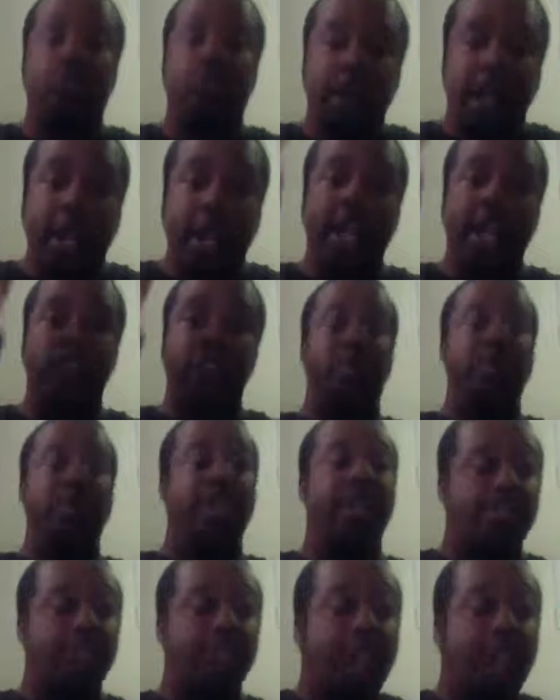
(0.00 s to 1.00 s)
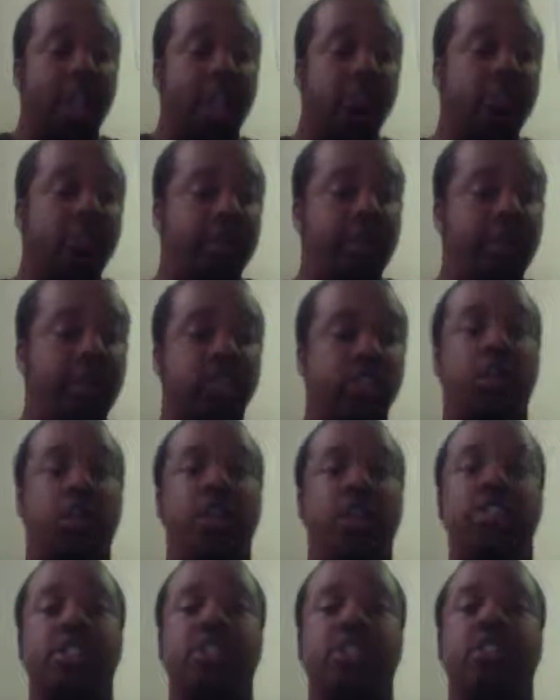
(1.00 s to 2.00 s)
ass bitch. Answer me this
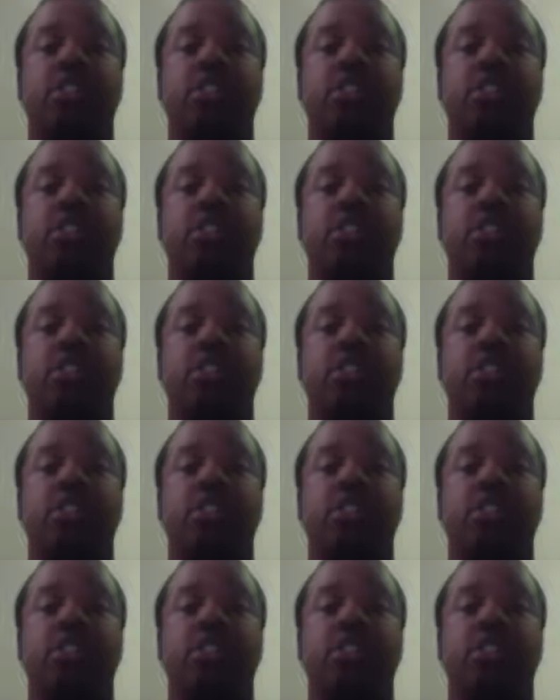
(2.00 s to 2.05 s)
question.